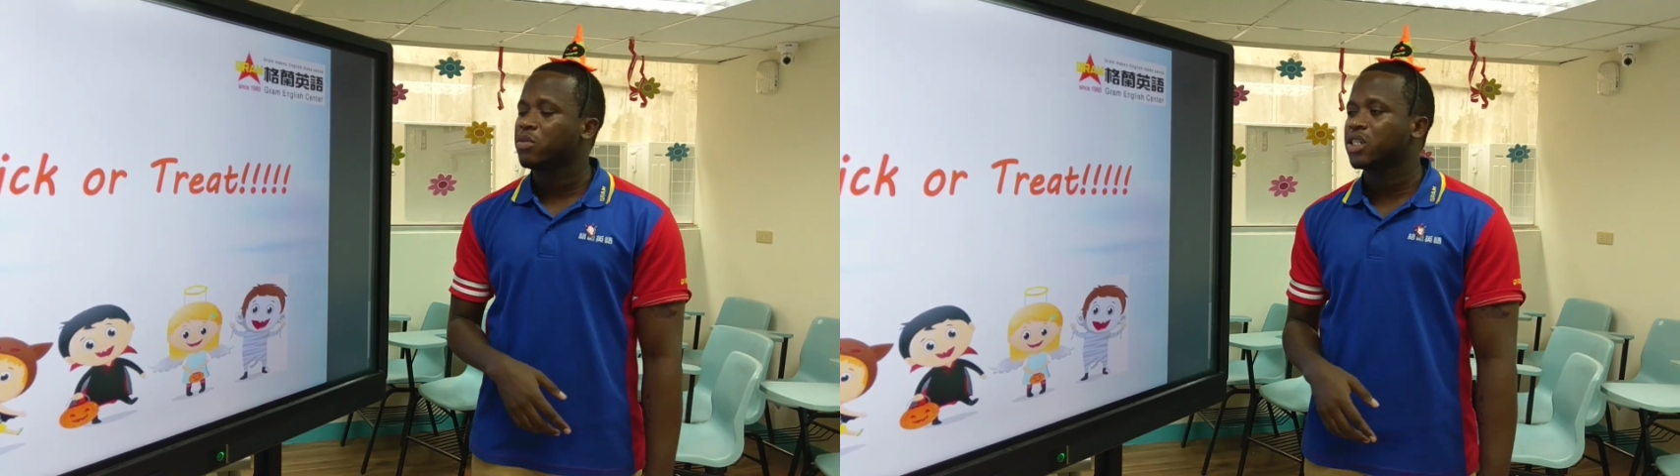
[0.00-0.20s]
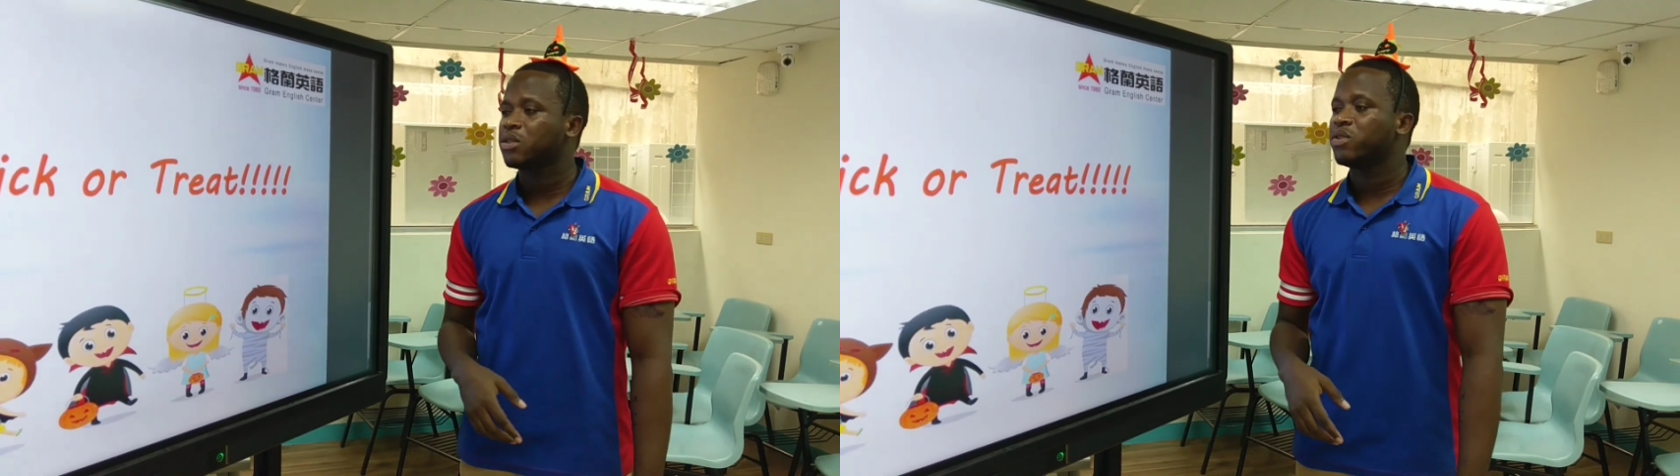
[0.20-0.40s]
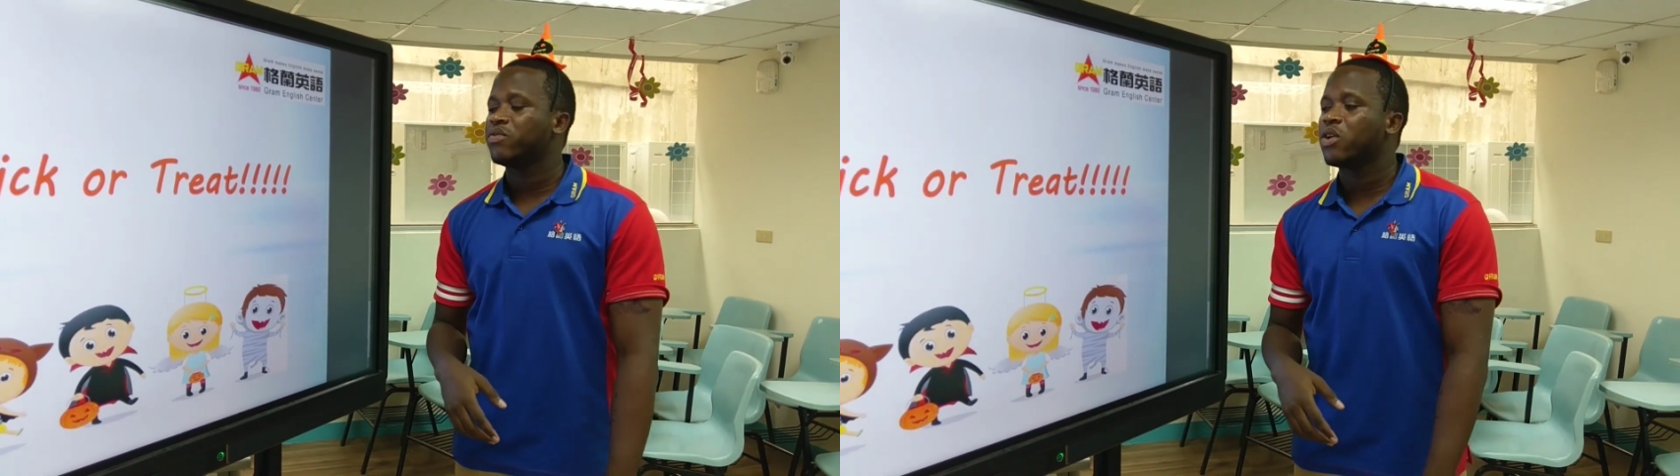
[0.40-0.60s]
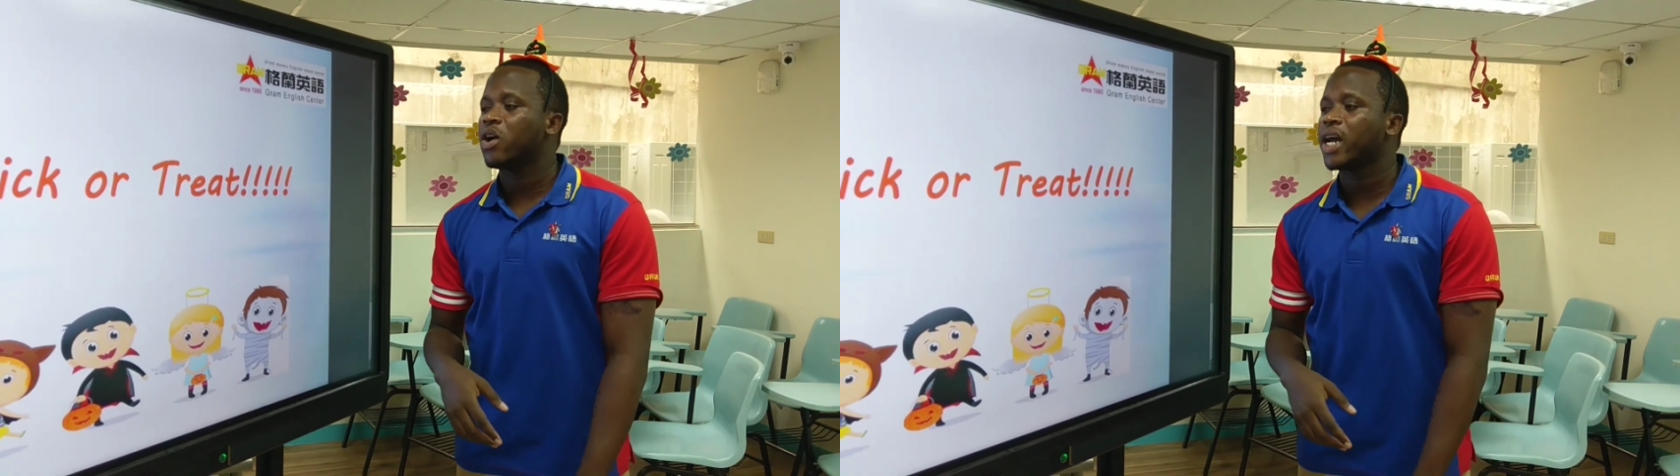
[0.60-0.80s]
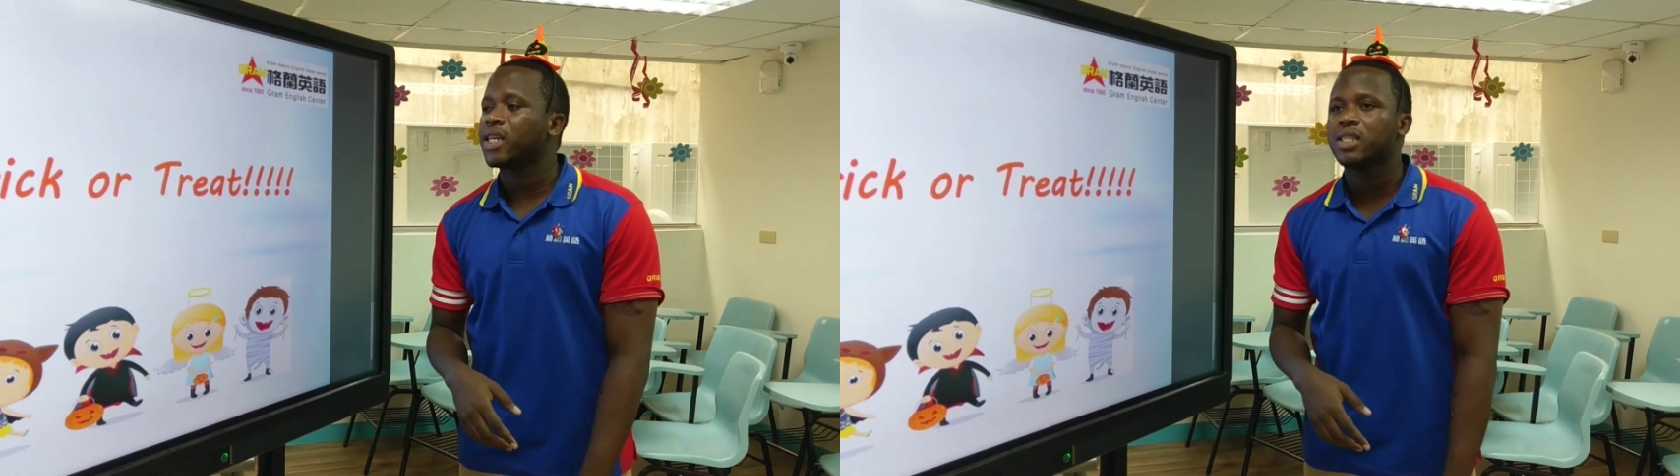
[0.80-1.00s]
But
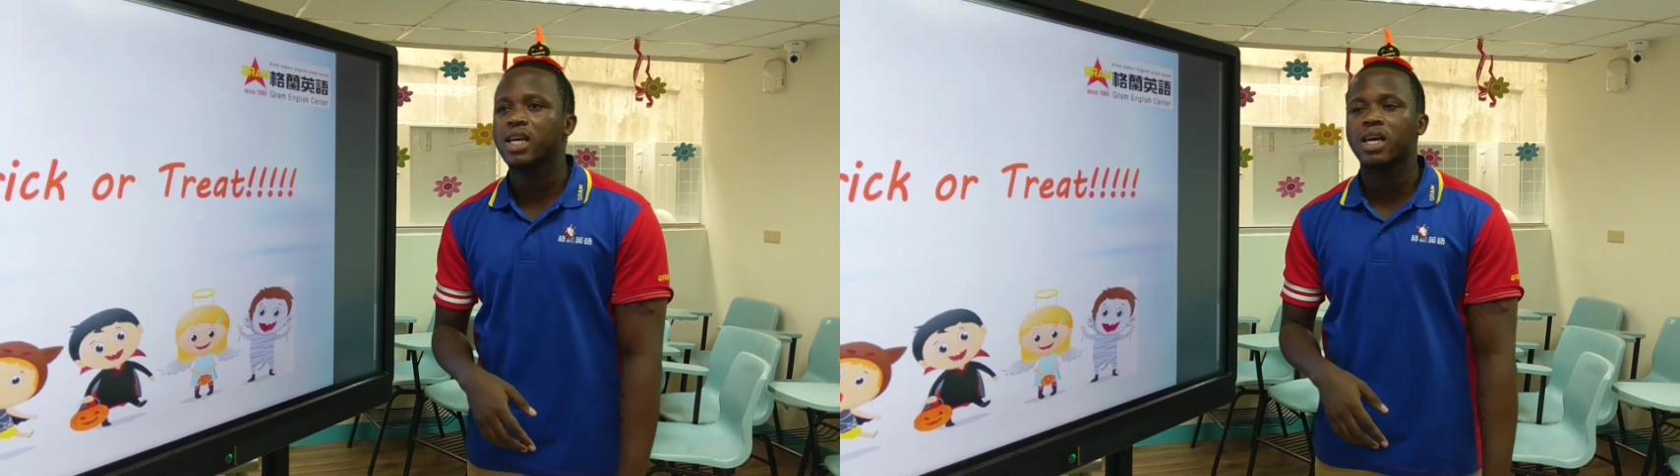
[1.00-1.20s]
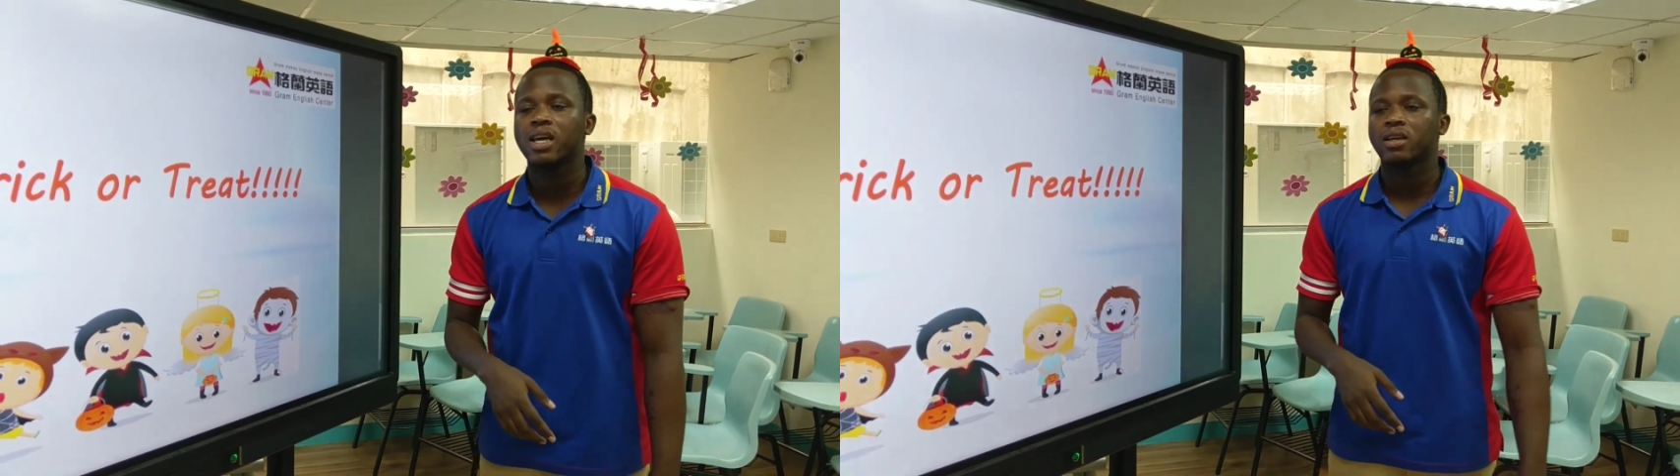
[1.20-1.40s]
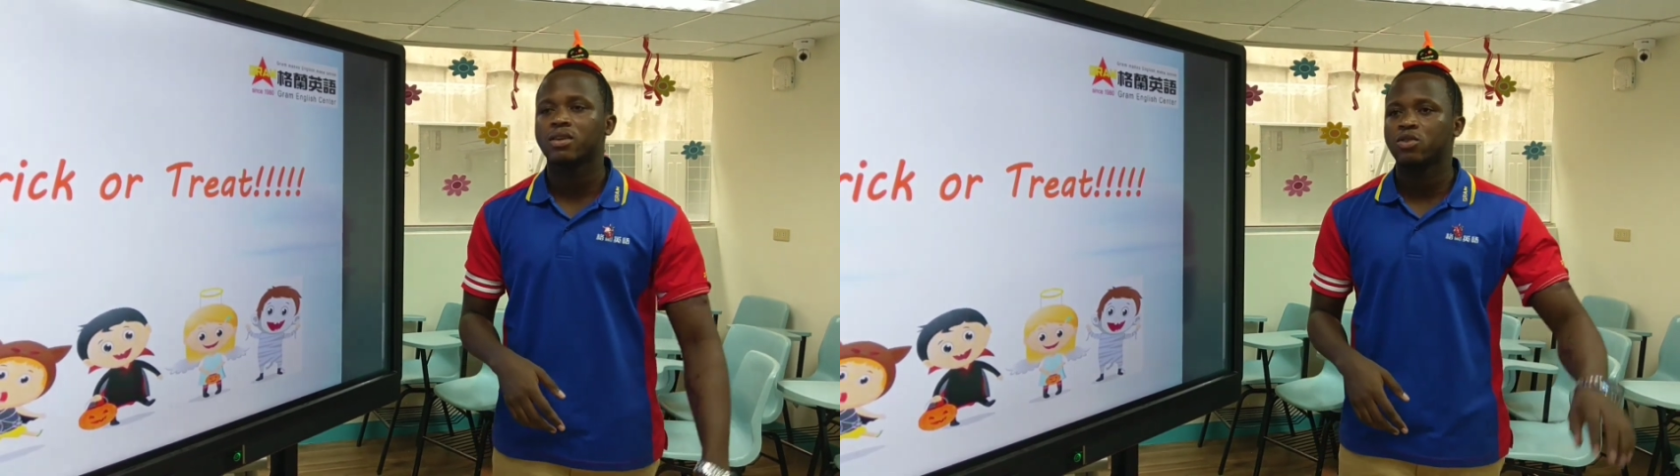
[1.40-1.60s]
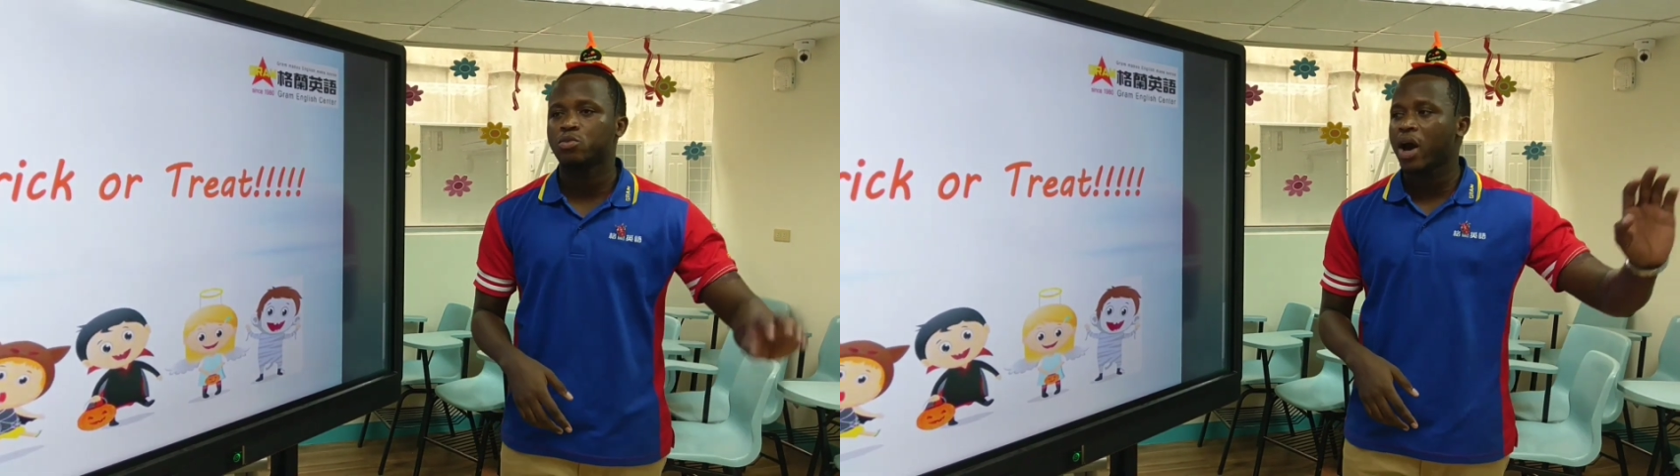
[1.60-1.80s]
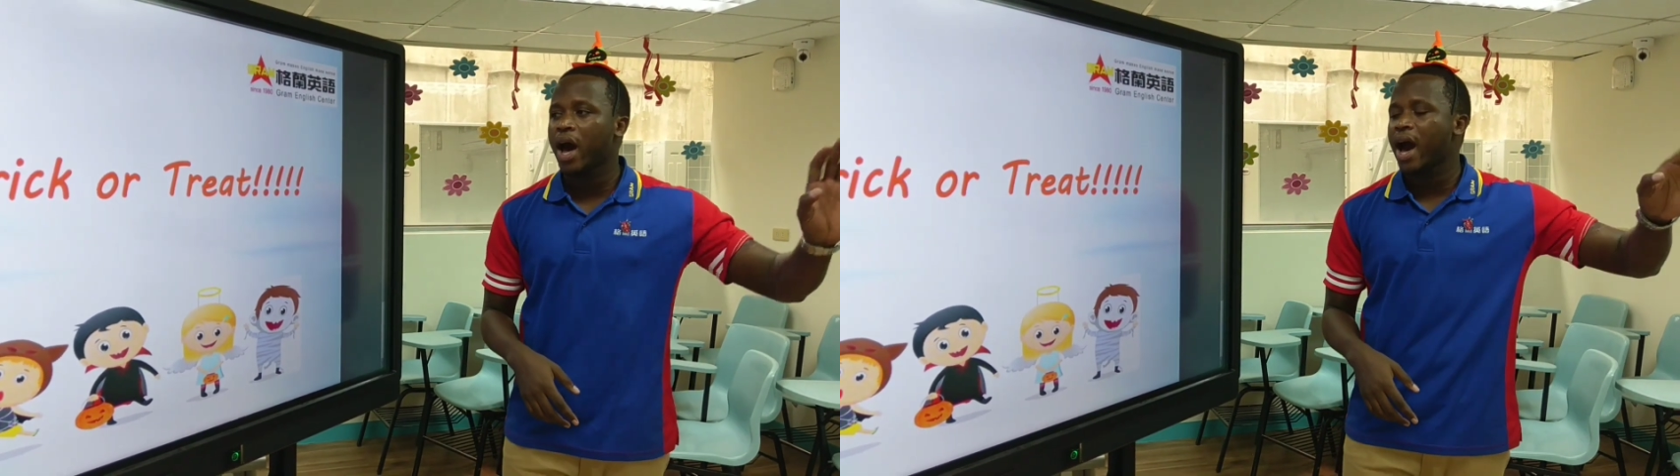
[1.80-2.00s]
before I say
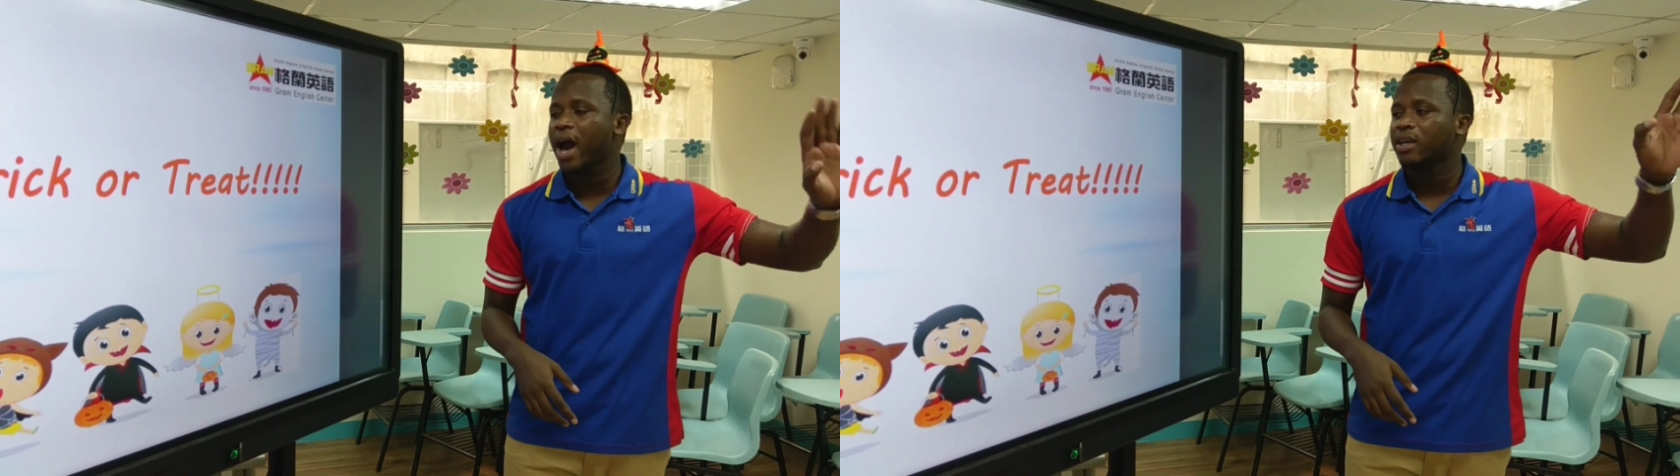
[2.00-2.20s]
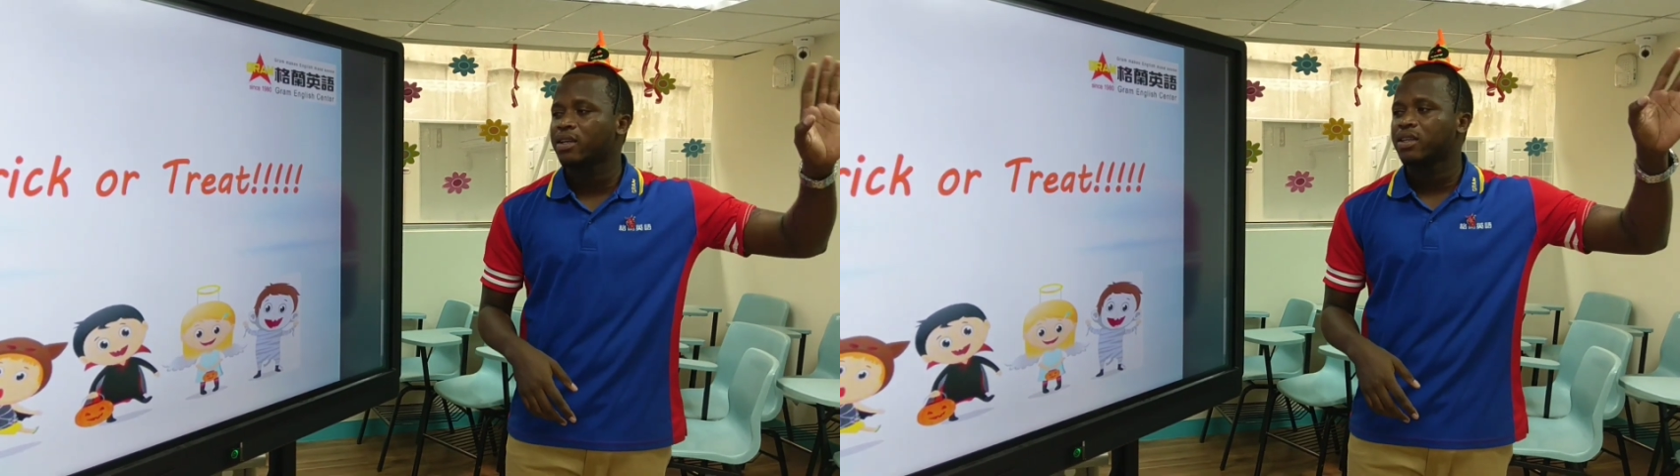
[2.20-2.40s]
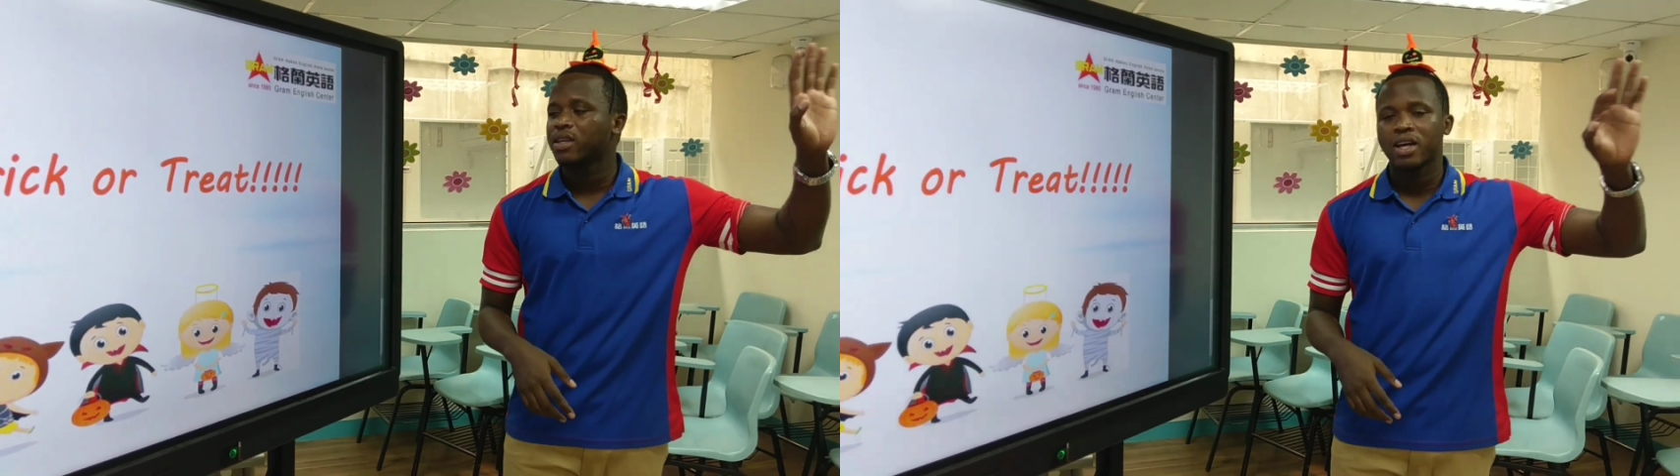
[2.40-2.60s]
goodbye,